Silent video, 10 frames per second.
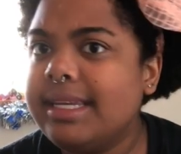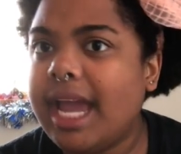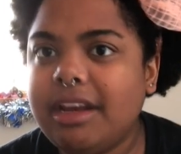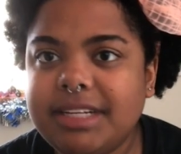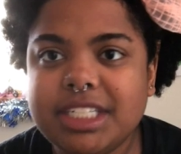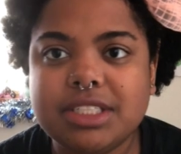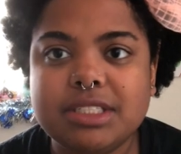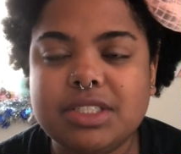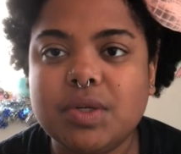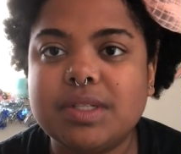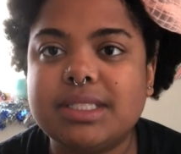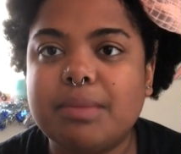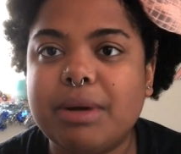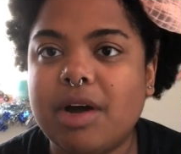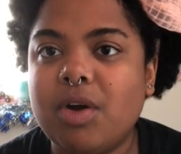Can you teach the students
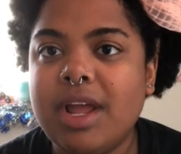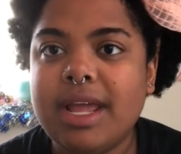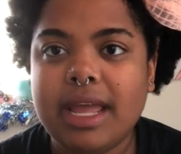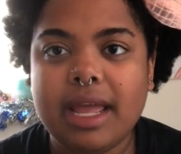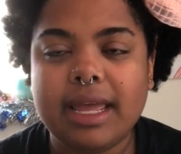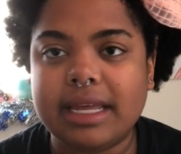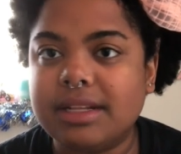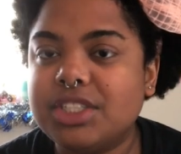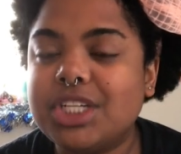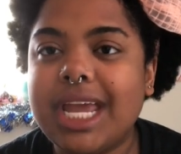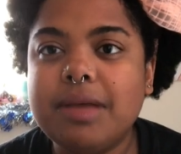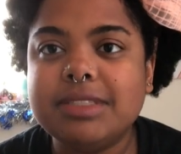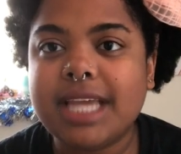about English games?